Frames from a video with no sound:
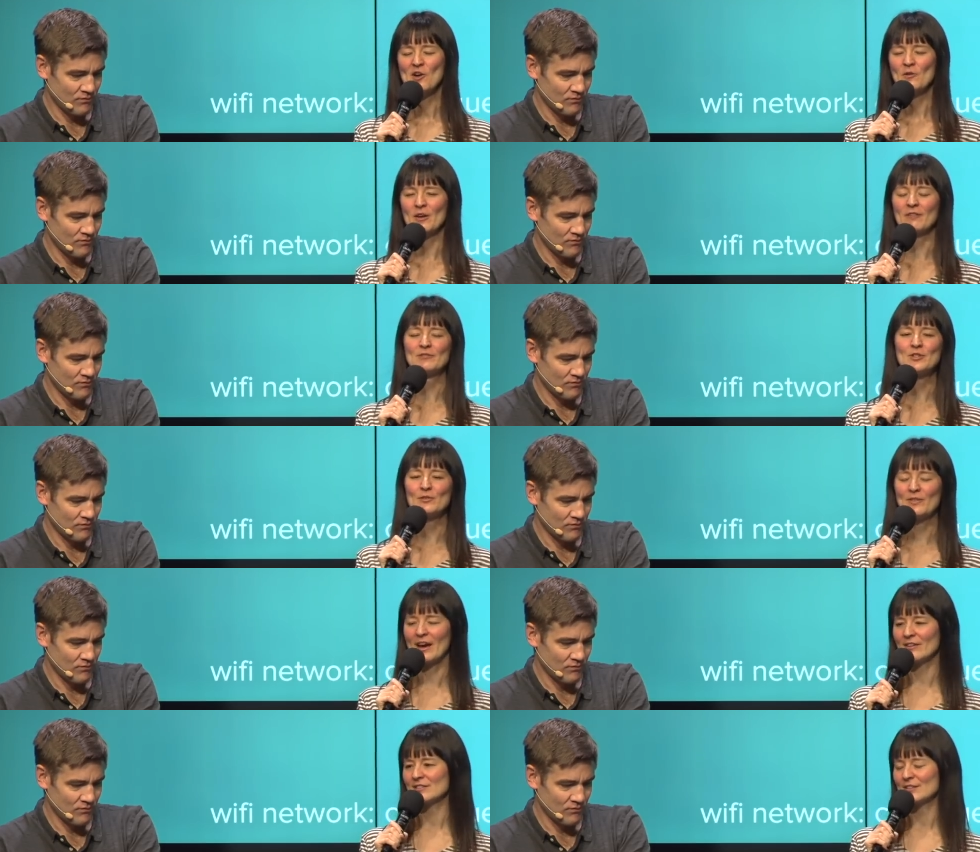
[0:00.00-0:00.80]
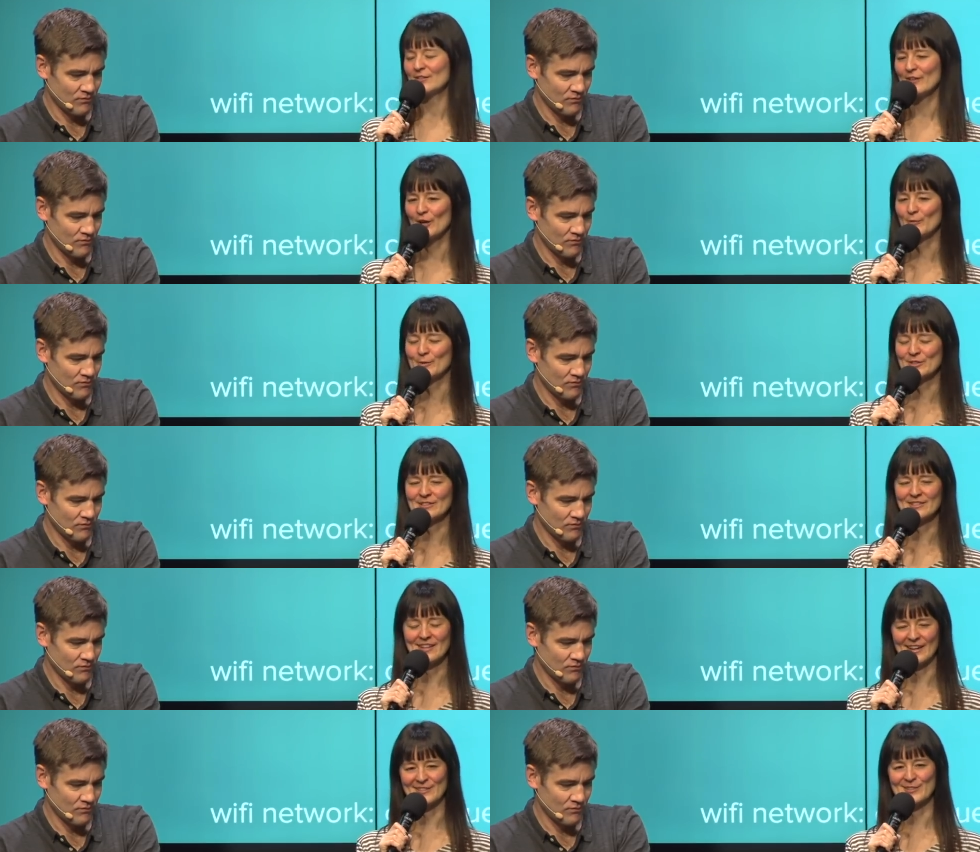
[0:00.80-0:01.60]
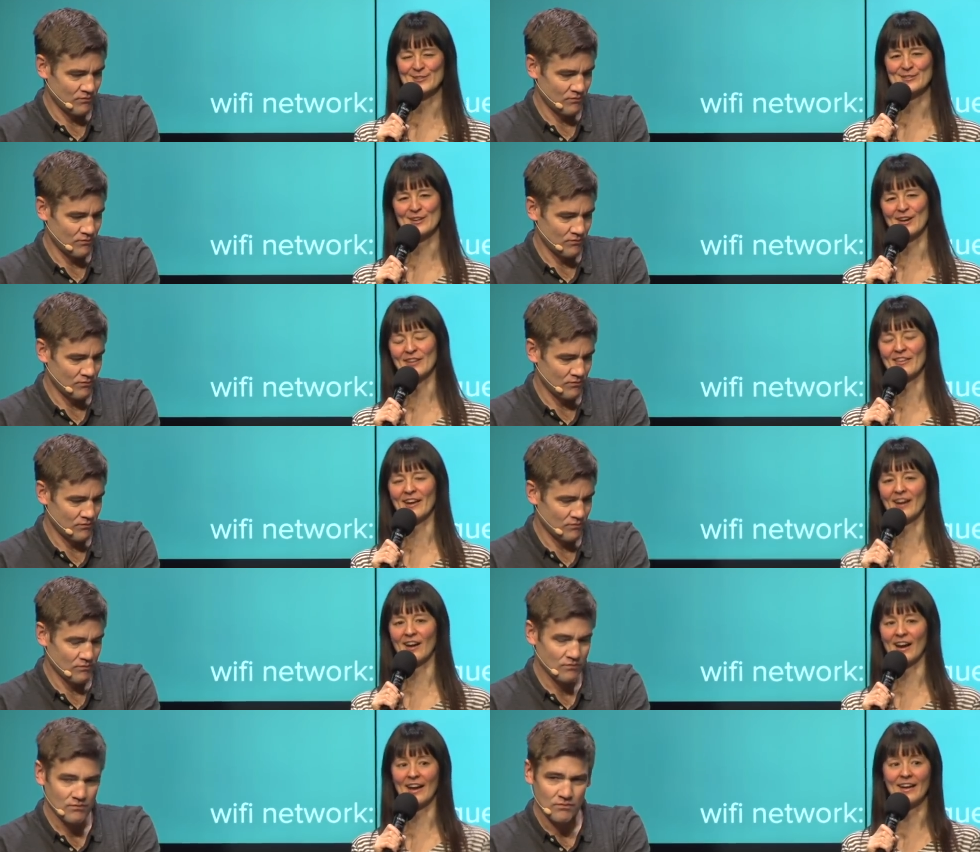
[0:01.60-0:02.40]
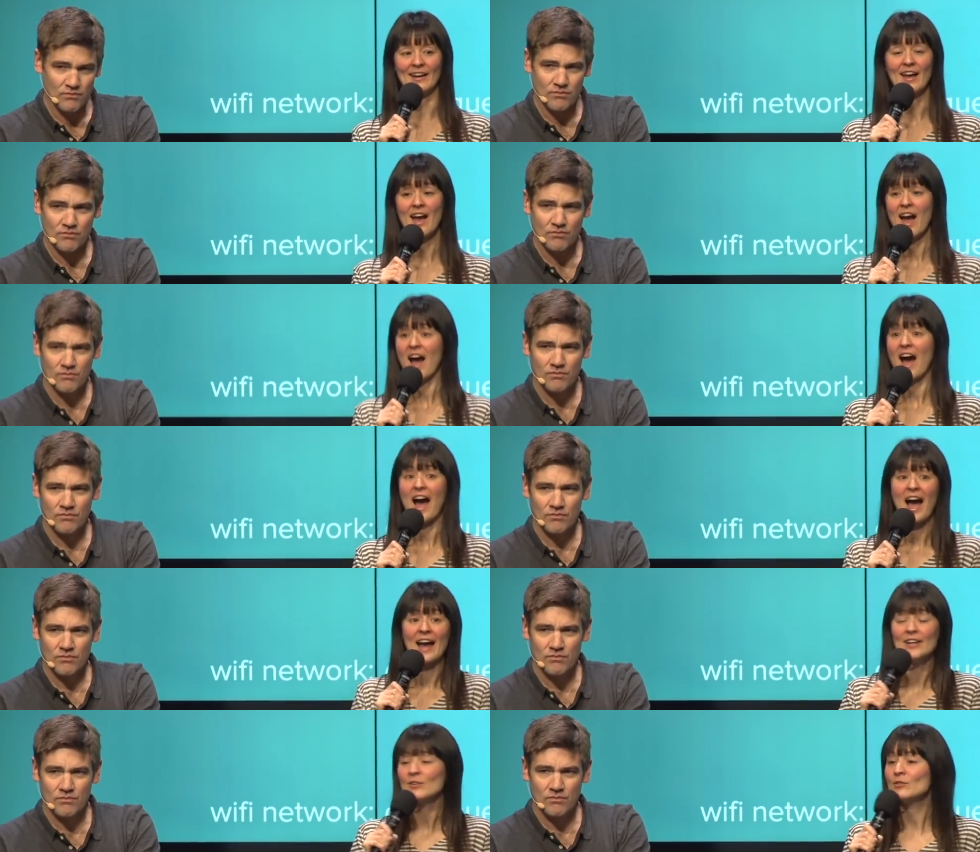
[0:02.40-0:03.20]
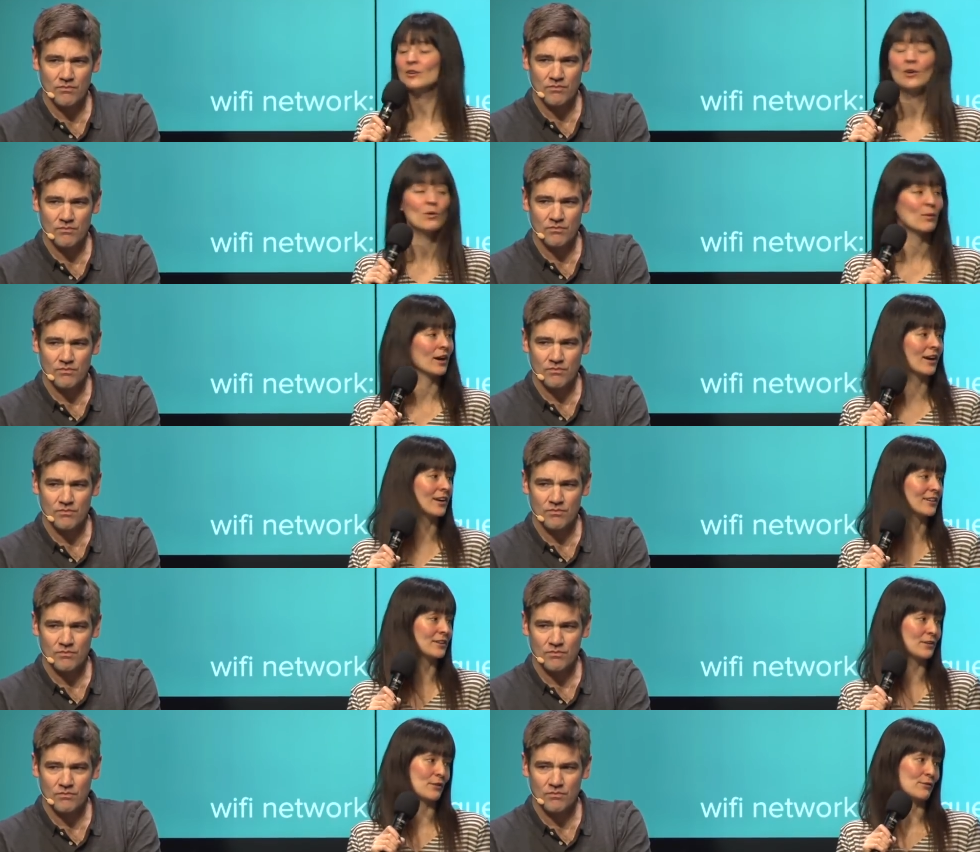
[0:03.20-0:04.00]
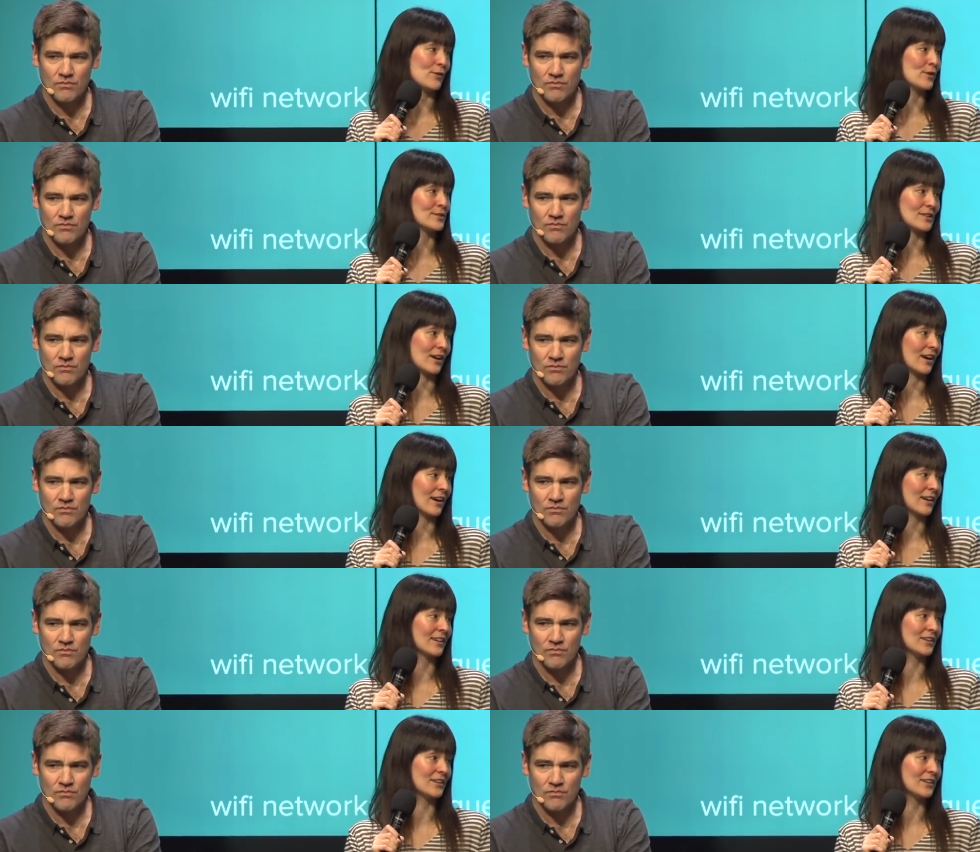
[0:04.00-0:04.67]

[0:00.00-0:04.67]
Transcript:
Speaker 1: We have two thousand developers and testers on there, and I don't know where, you know, the folks are.